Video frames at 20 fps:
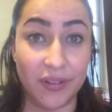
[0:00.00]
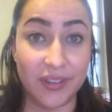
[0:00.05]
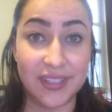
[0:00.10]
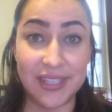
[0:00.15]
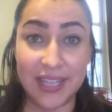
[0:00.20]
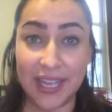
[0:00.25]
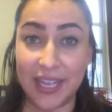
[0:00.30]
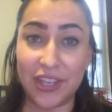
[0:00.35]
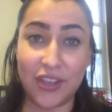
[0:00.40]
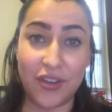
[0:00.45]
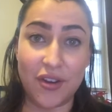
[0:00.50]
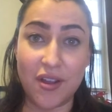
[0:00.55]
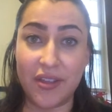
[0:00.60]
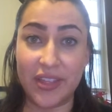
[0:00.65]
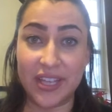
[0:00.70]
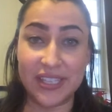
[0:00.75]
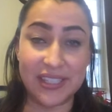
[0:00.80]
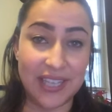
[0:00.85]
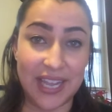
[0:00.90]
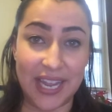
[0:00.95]
It's like, you know,
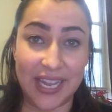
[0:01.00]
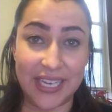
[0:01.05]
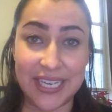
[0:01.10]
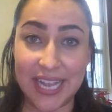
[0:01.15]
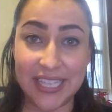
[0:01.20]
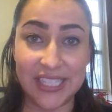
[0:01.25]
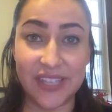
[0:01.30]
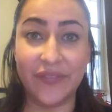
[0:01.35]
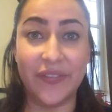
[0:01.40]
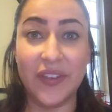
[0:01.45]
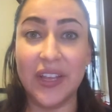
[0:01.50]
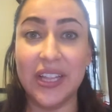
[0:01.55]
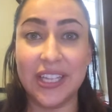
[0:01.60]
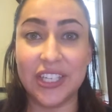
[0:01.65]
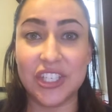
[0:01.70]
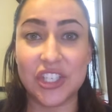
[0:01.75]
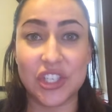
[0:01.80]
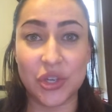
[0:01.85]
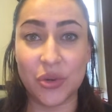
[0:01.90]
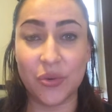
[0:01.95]
they say it takes a
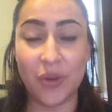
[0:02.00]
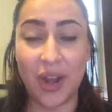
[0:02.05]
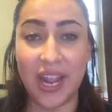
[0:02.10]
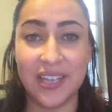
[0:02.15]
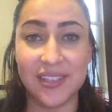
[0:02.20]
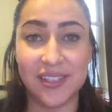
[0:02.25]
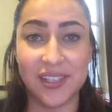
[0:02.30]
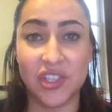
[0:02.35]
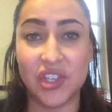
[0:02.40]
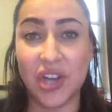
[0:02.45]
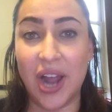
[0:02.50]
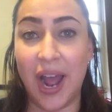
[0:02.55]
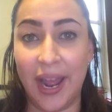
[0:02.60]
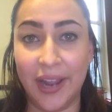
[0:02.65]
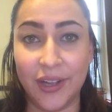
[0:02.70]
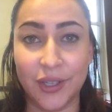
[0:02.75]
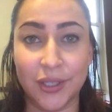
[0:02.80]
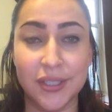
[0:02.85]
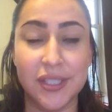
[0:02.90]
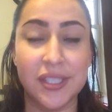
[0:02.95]
village to raise a
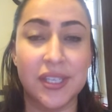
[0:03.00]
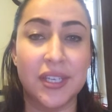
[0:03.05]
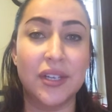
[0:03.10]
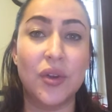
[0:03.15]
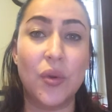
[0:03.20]
child.